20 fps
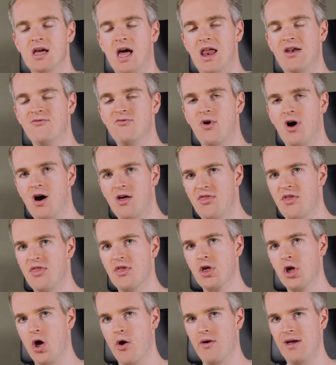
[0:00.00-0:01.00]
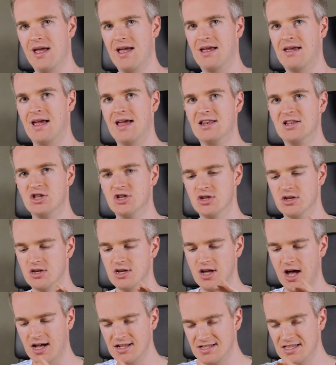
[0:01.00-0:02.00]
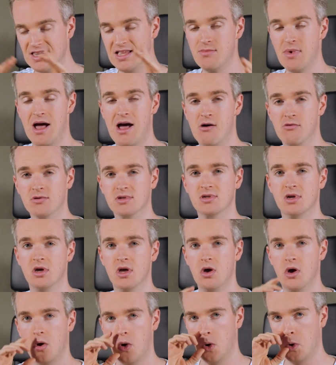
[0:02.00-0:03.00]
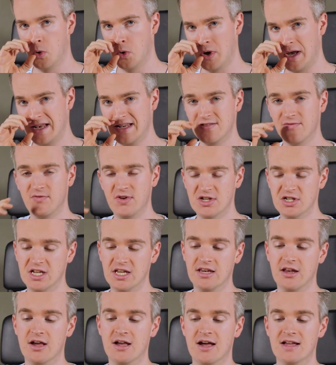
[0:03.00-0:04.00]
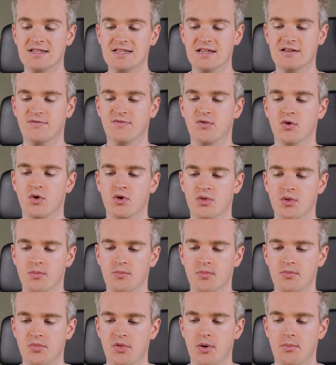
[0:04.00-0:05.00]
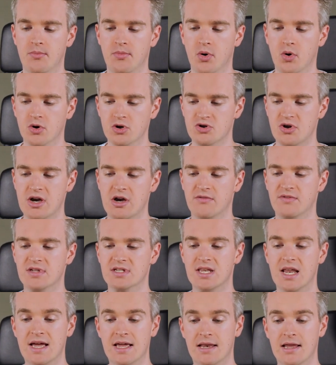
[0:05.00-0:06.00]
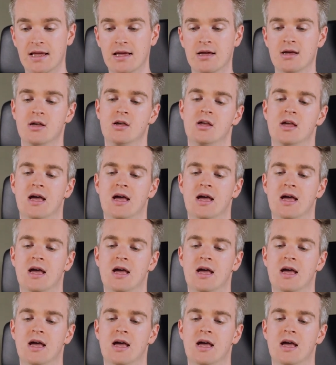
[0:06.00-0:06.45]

and rather than going in and cutting them out all individually like I did for the, the portrait of this lady,